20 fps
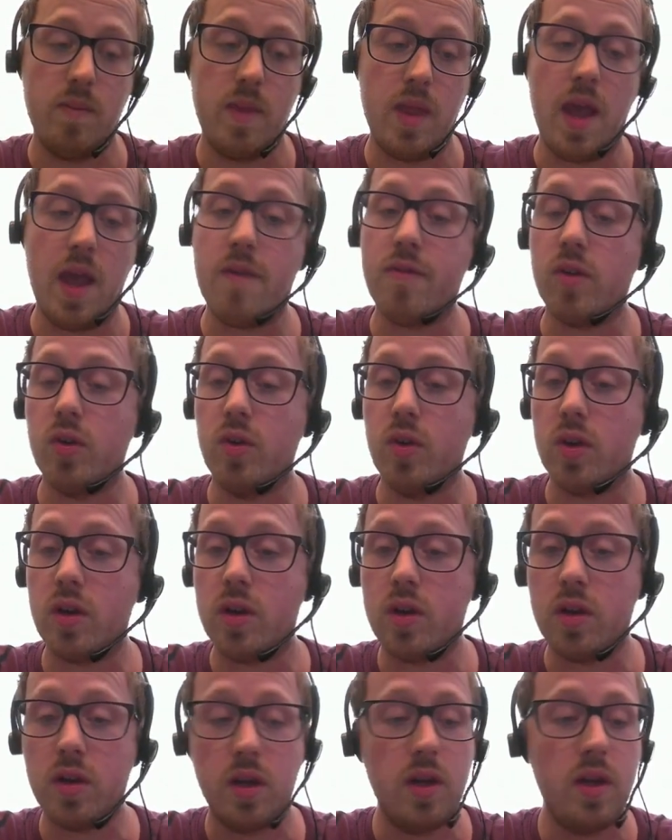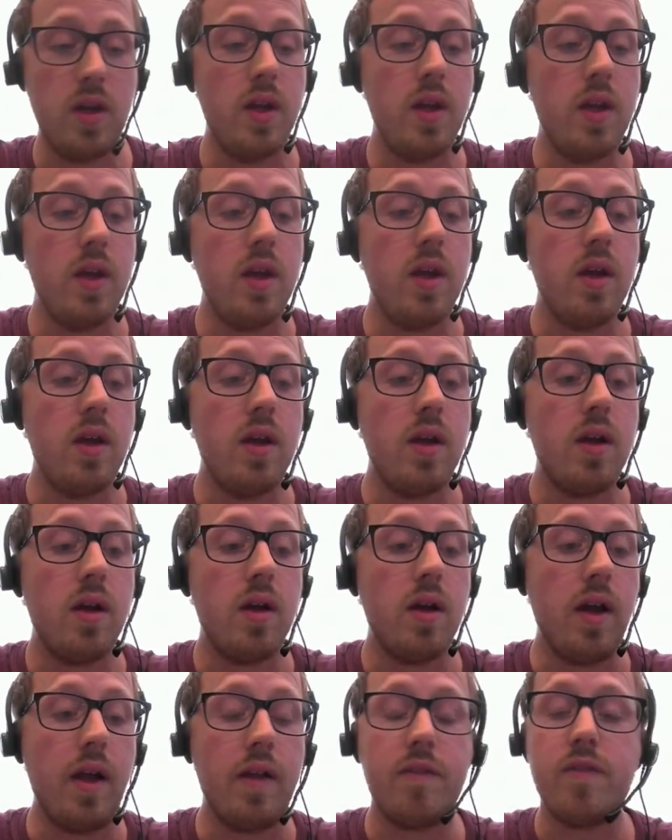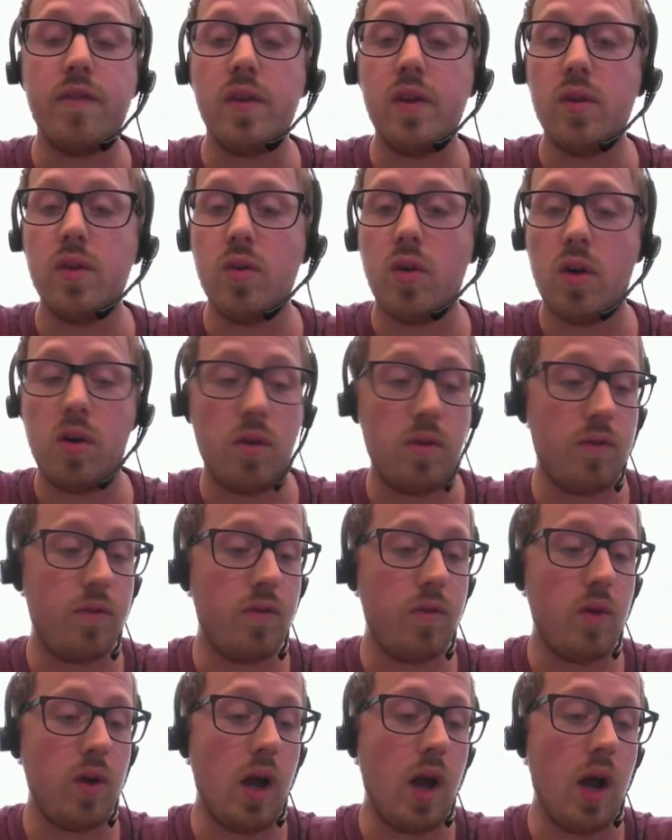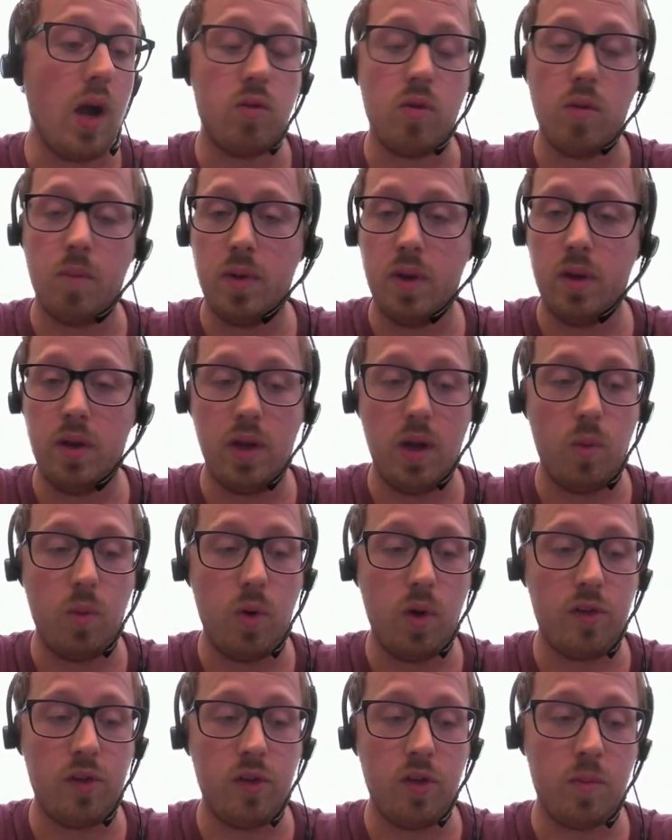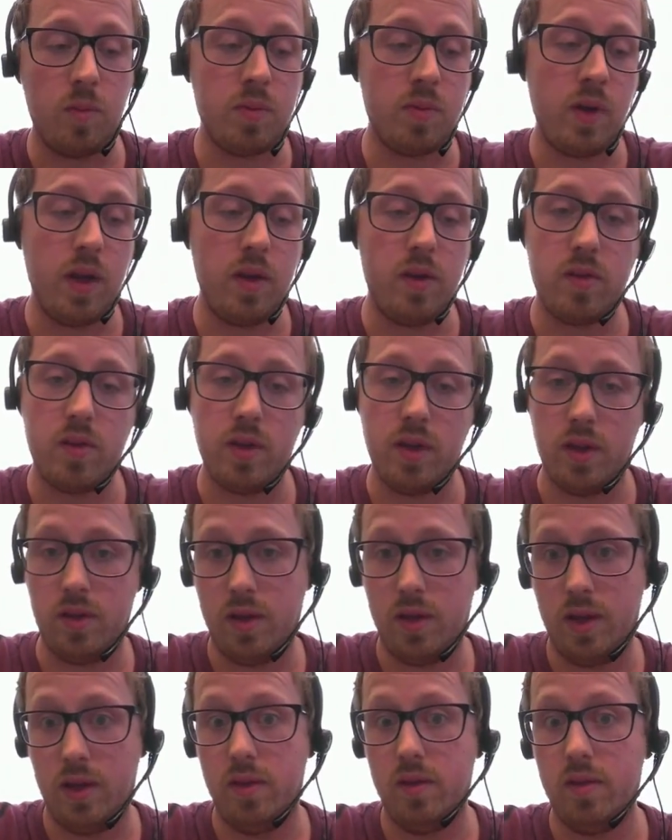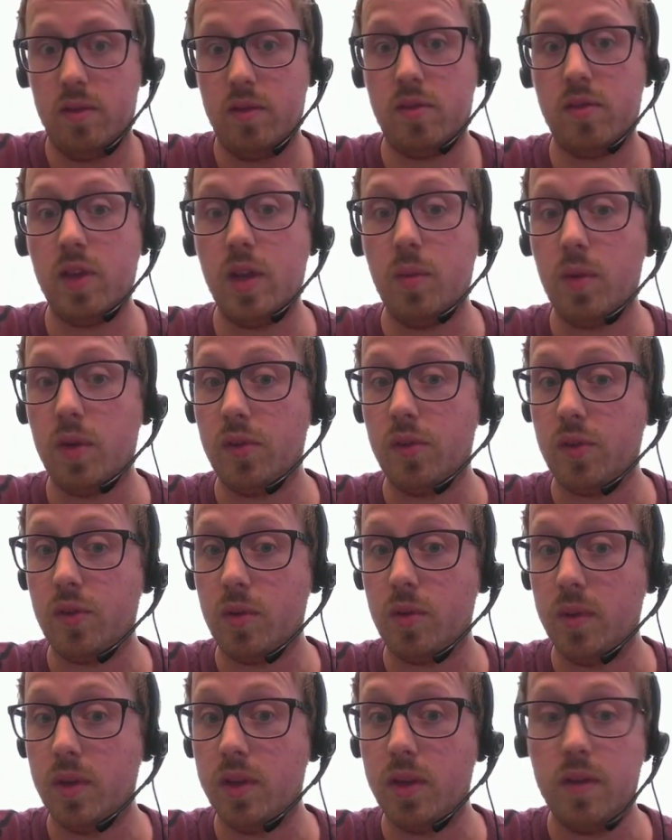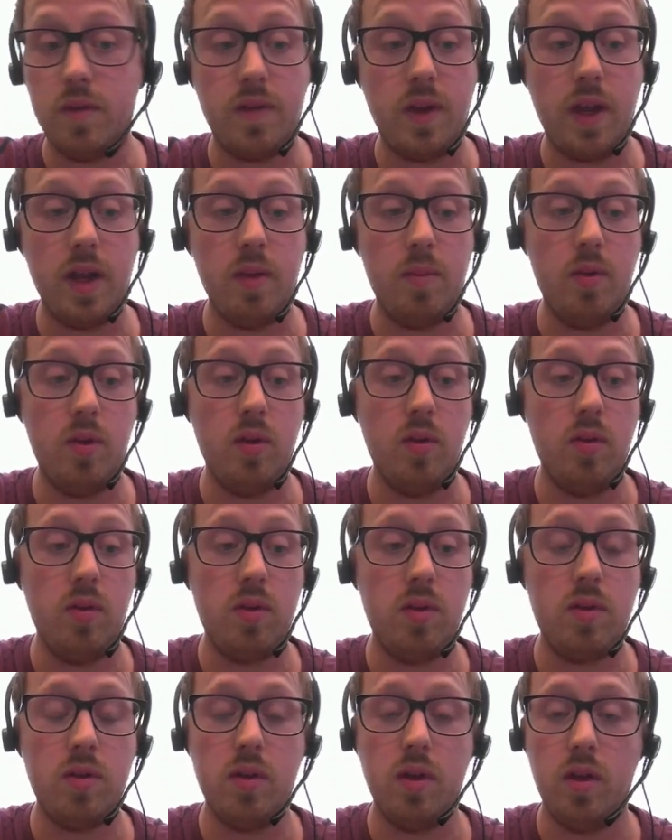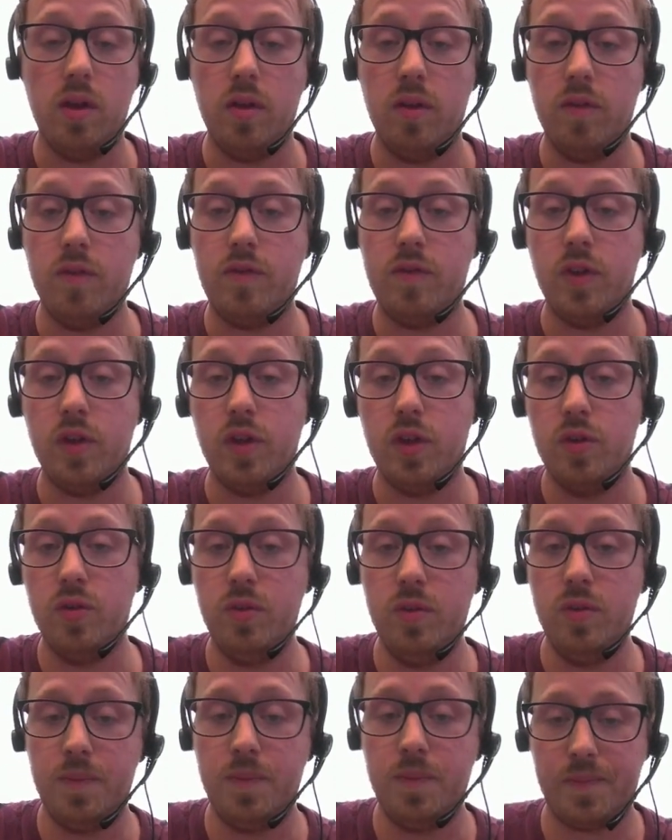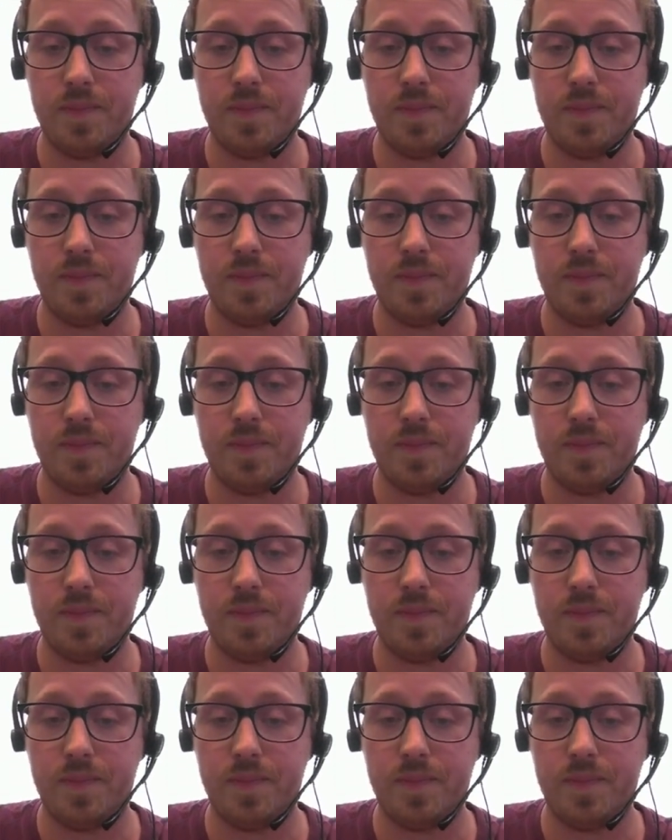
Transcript: have a look and feel of how WeedPedia works and operates, and see what is already available for you.